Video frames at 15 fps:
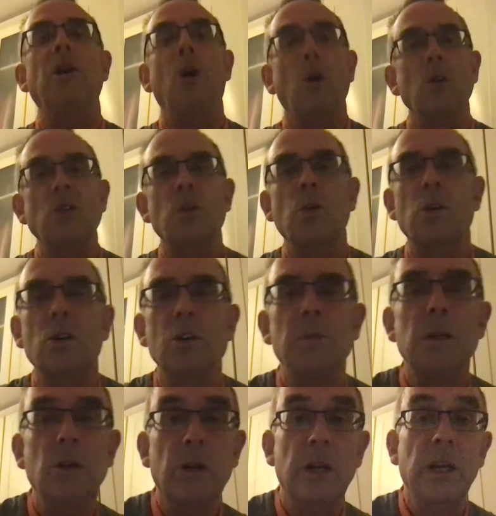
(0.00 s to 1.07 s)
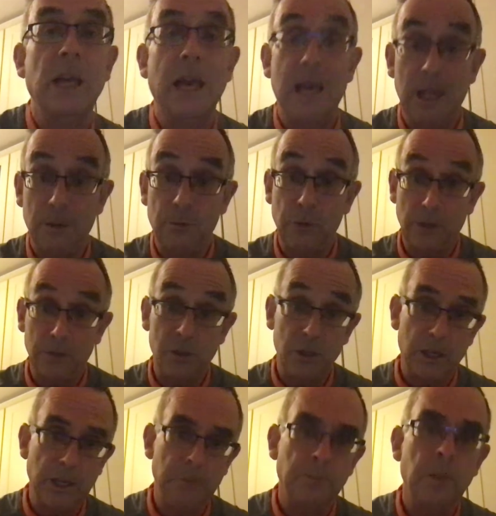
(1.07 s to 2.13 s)
also we're going to be looking at, if we have
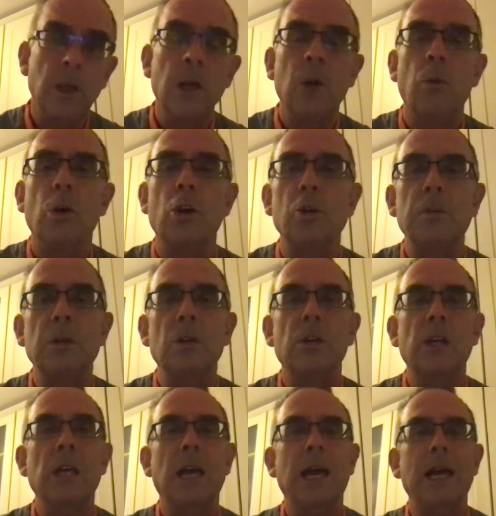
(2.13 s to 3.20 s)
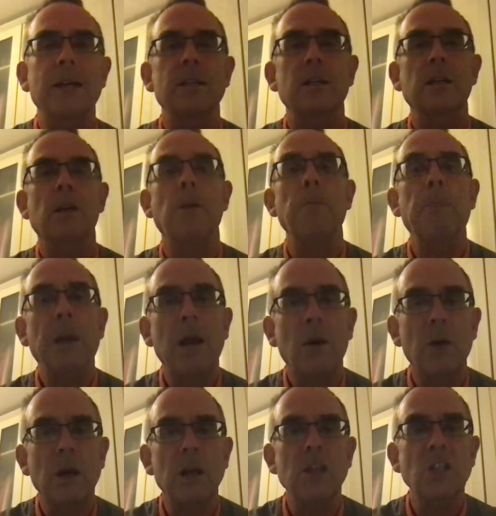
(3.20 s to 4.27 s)
time, we're going to be looking at
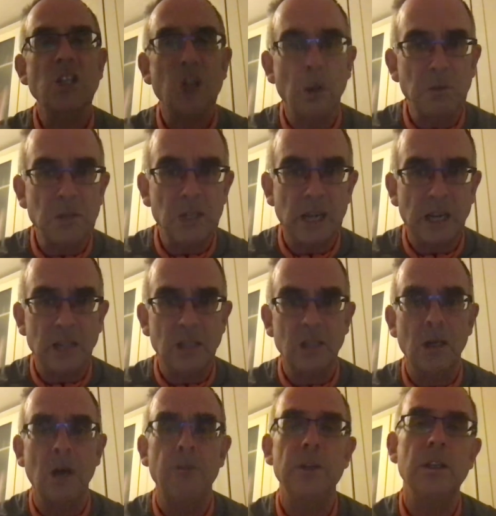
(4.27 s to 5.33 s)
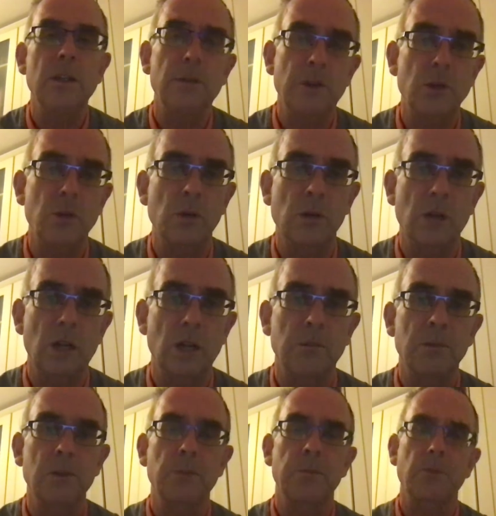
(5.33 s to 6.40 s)
comparing subsets of individual
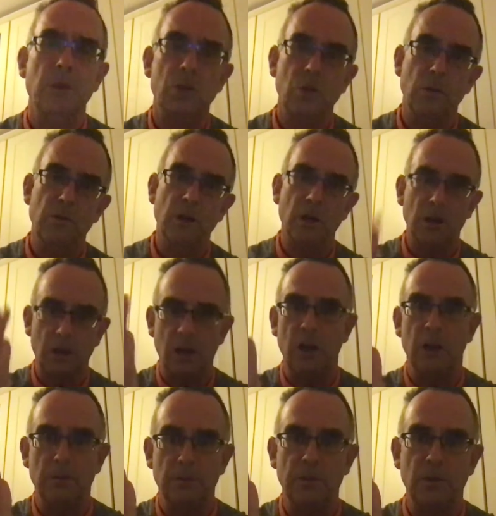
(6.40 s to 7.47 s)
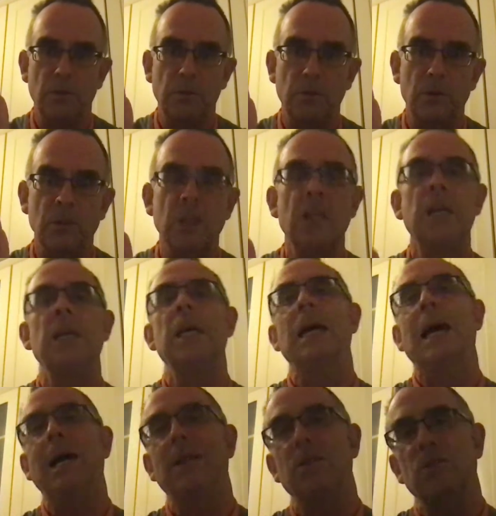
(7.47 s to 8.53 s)
columns. So you've got a column of numbers,
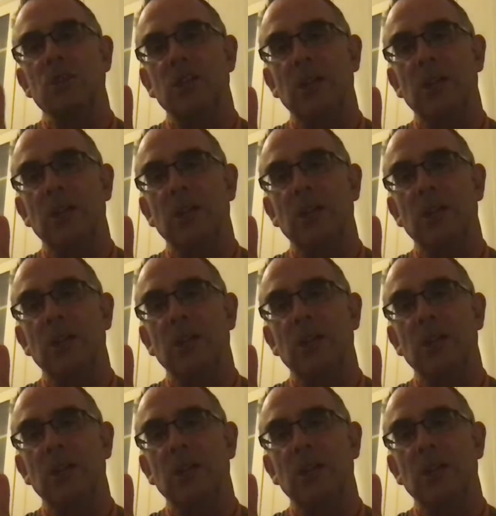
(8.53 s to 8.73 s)
and there's